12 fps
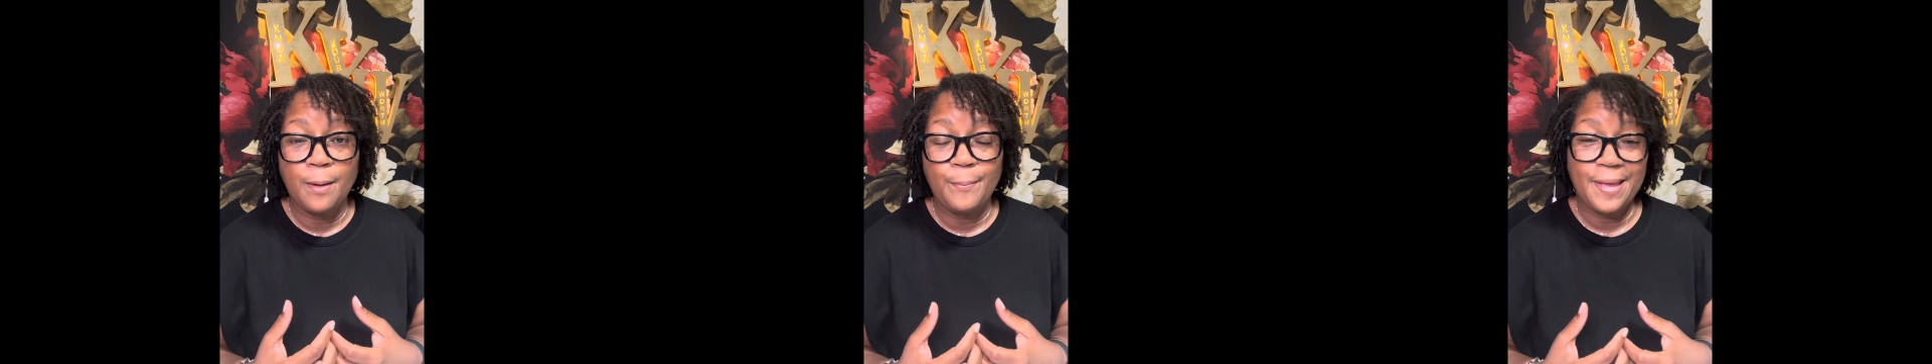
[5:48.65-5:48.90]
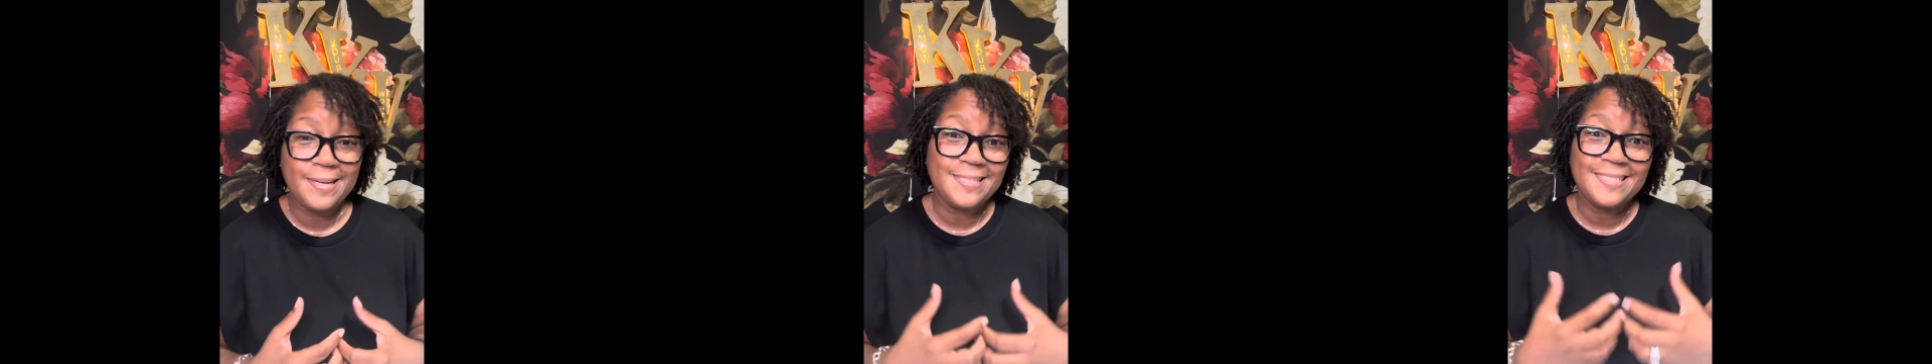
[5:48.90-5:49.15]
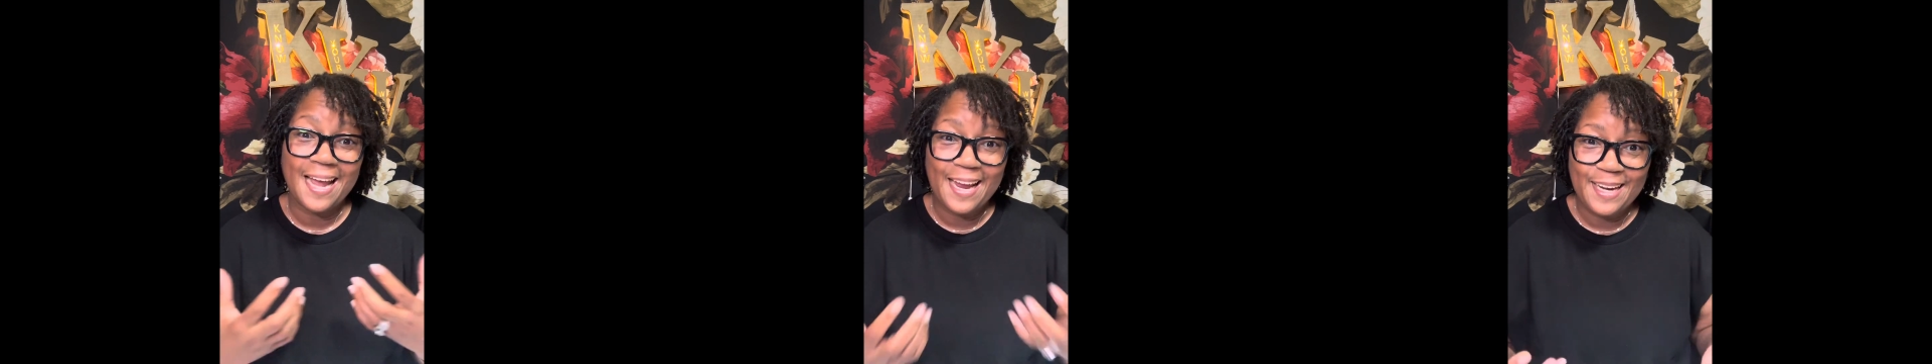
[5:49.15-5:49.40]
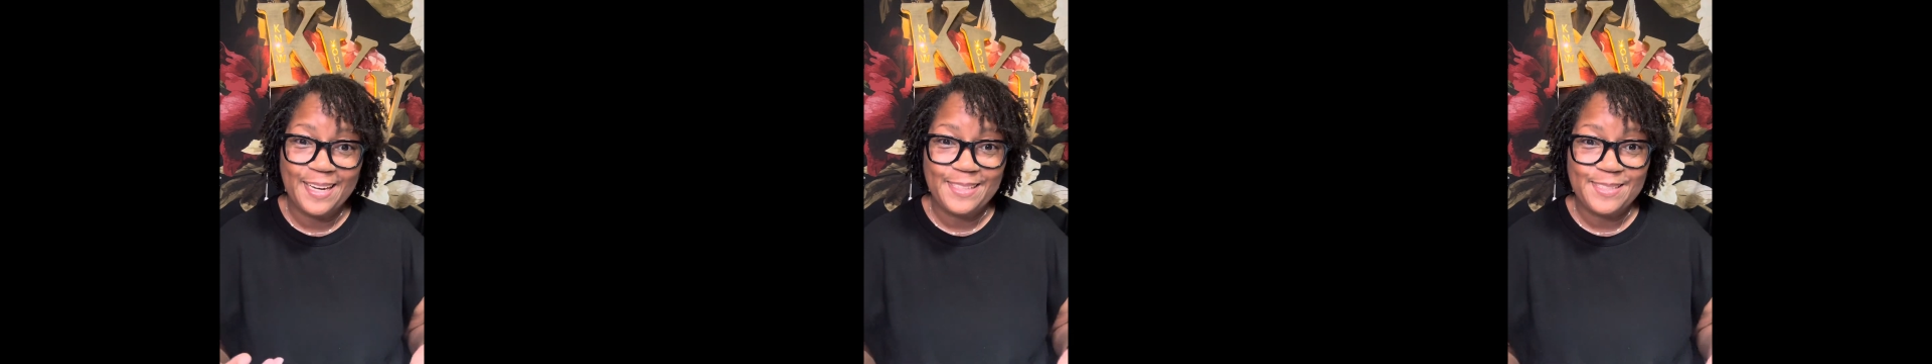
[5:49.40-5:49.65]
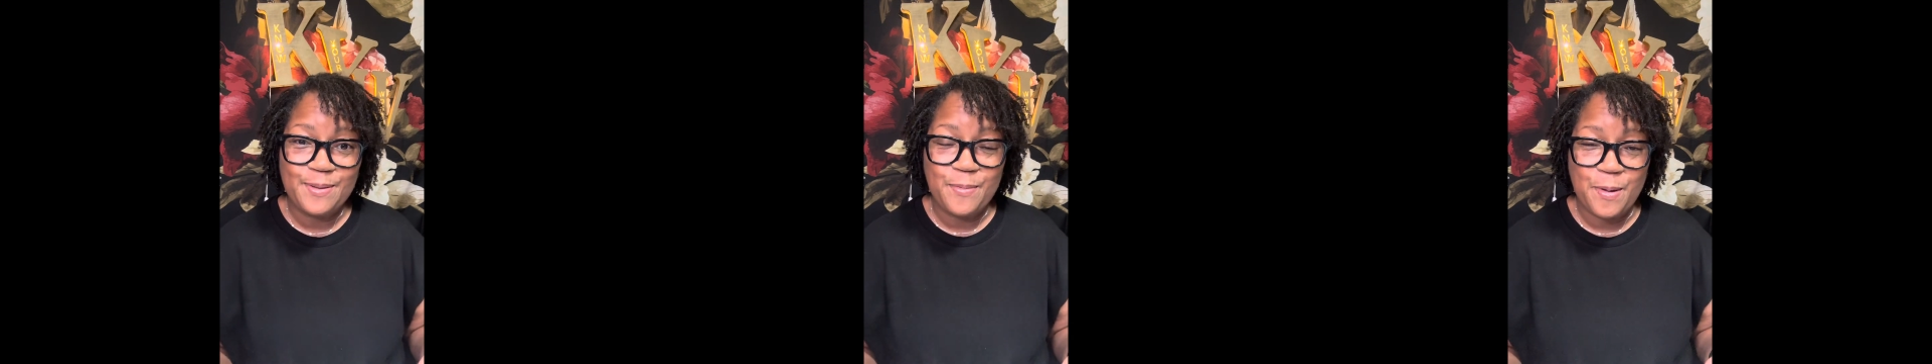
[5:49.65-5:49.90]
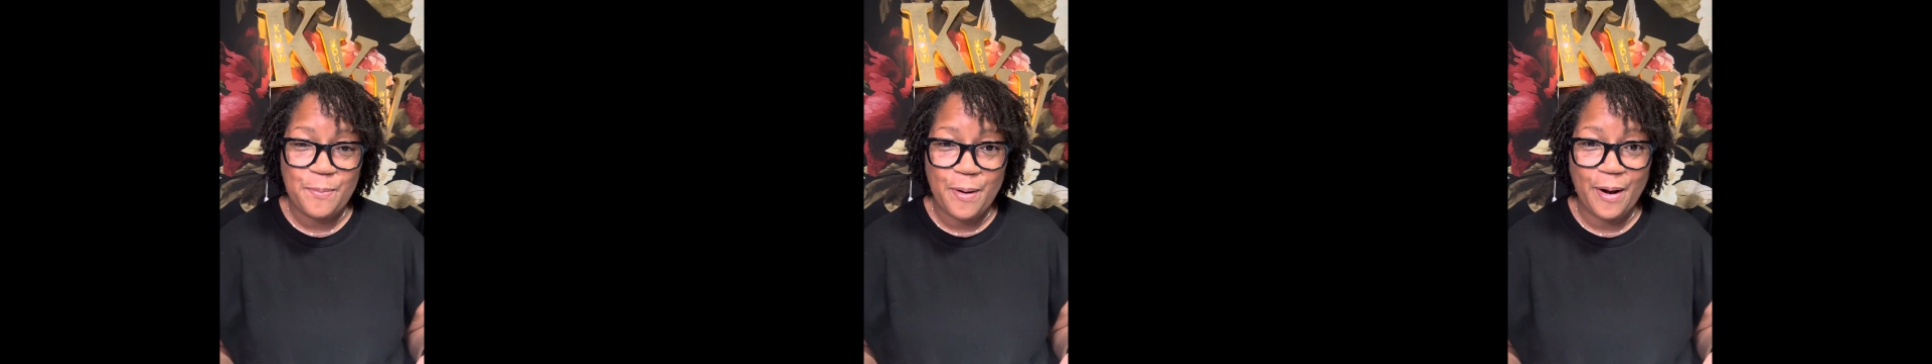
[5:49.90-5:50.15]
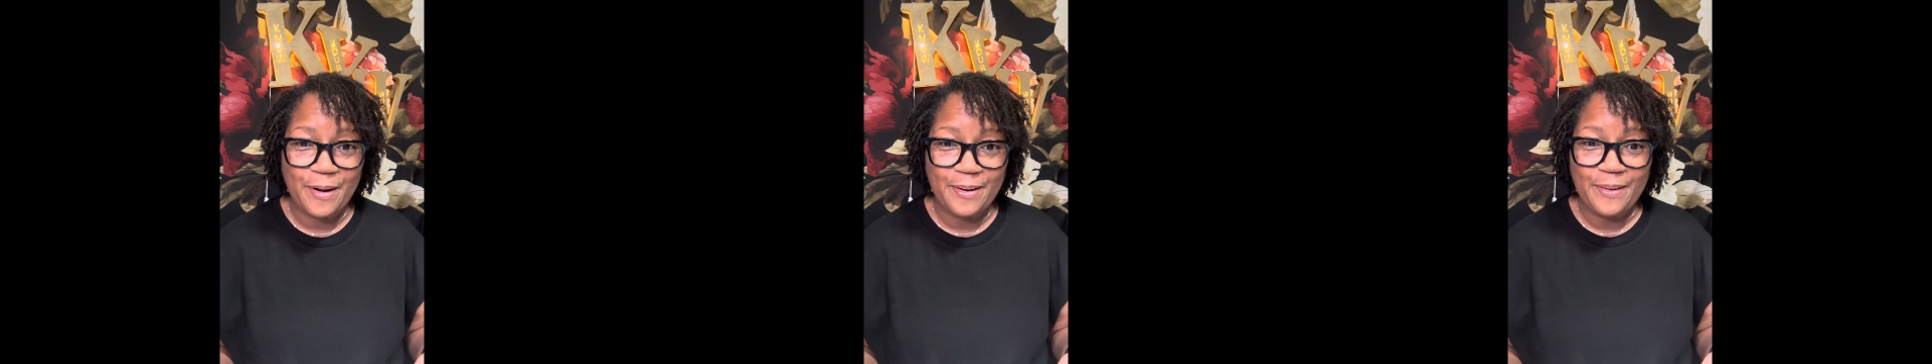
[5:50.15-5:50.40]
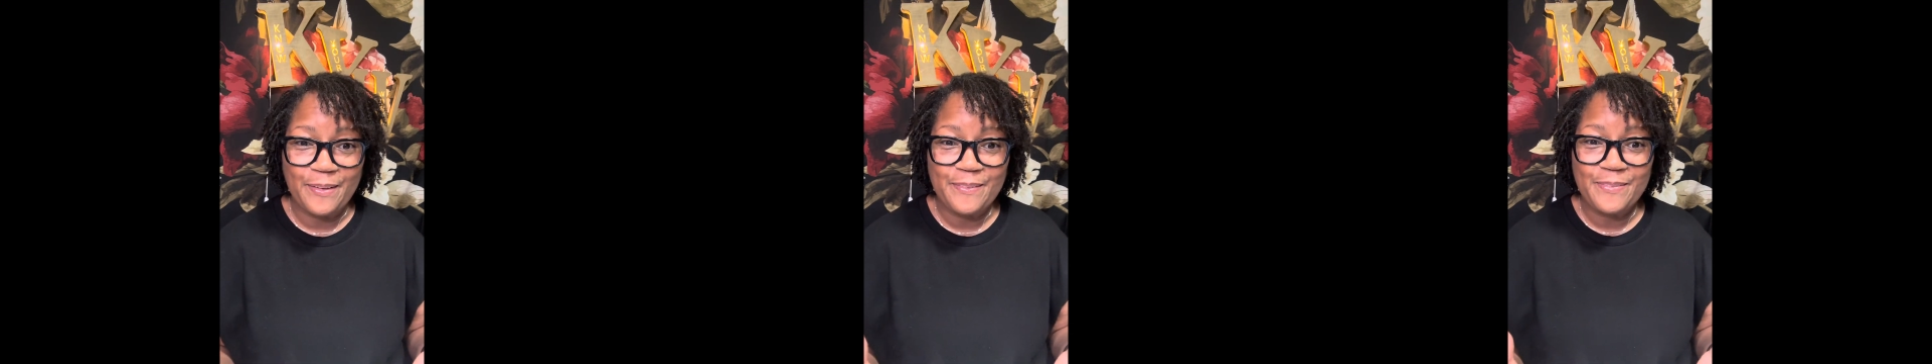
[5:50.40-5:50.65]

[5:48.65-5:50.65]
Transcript: exciting to be a part of.